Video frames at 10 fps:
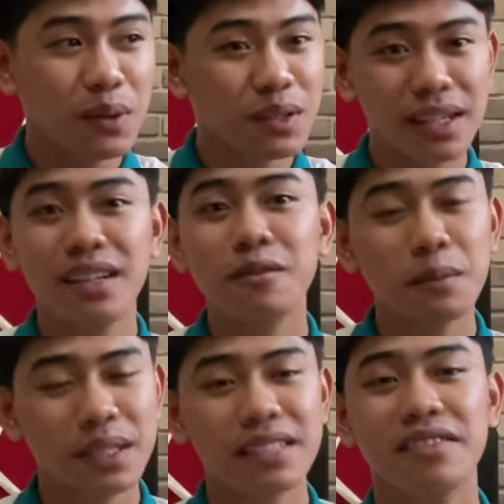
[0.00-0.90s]
learned
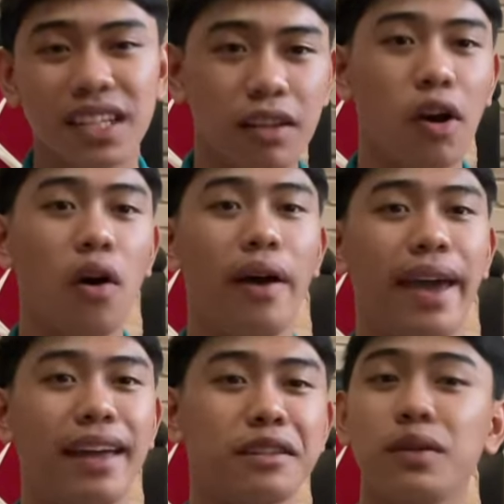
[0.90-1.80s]
from this video
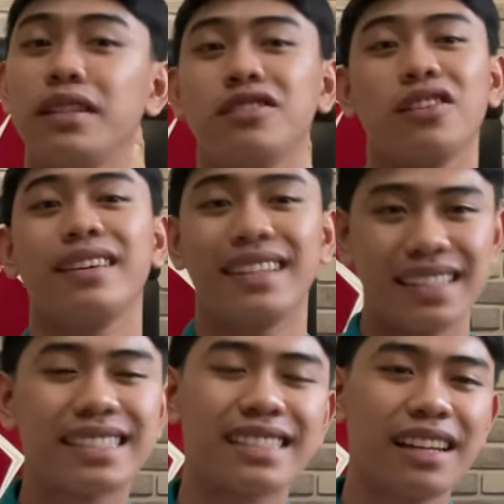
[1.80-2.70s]
and you enjoy
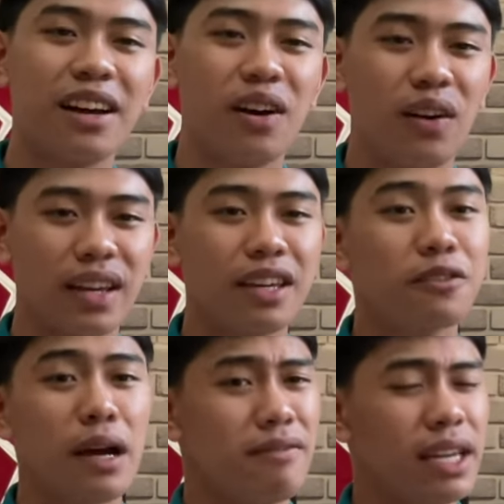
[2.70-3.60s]
this. Okay,
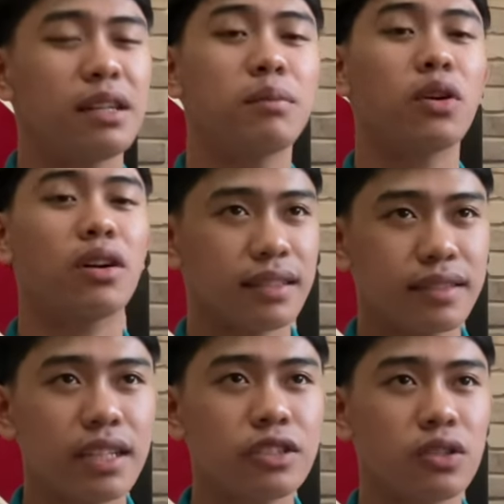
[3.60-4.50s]
if you have any more
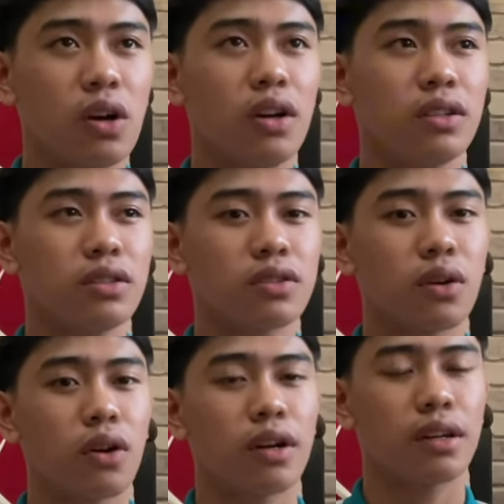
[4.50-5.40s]
suggestions
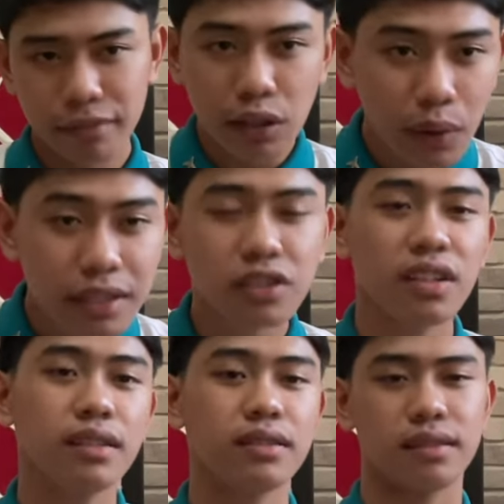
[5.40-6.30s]
or
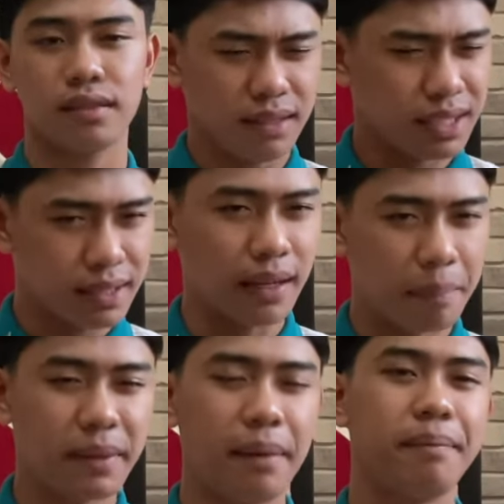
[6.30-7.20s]
questions, just
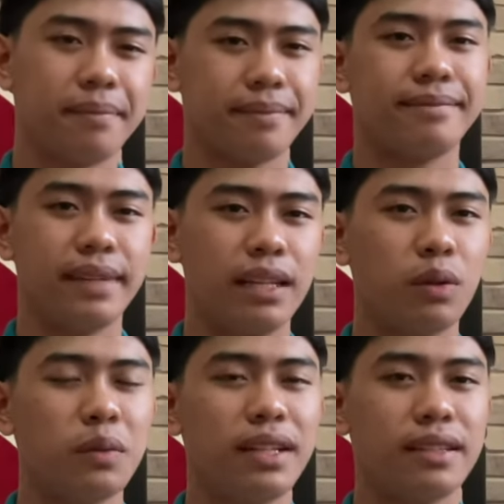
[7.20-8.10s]
drop them. And
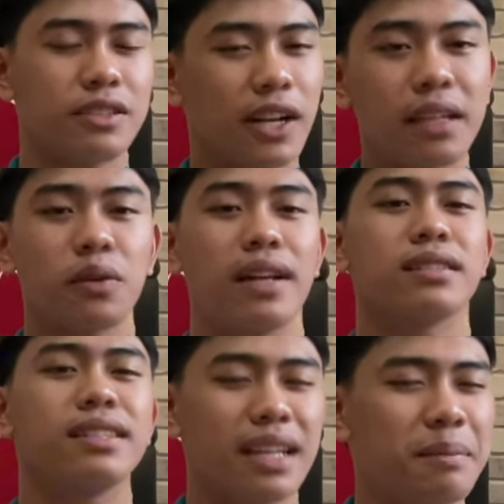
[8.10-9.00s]
we will try to
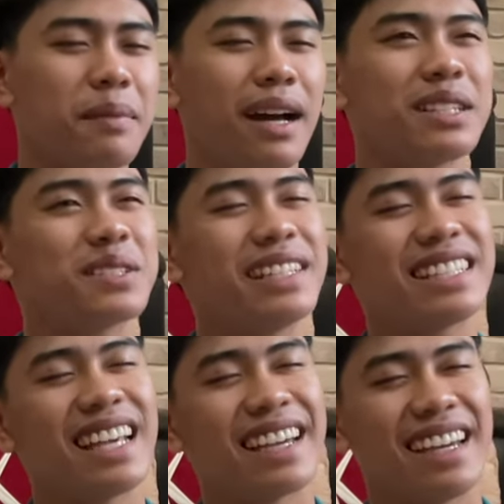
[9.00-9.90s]
answer them as soon
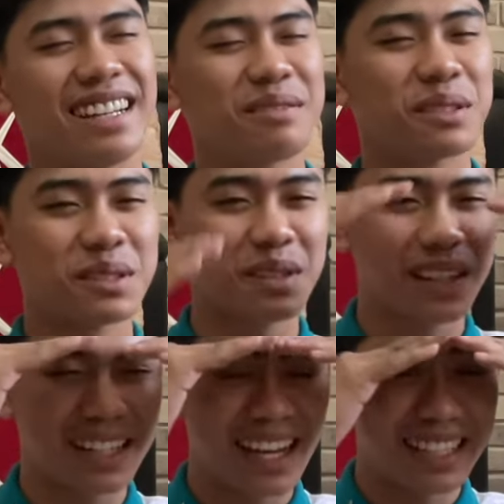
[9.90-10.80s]
as I can. I'm so
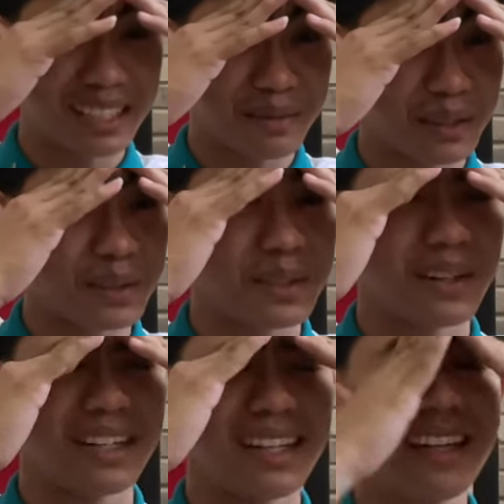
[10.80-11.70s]
sorry, guys. I'm so sorry.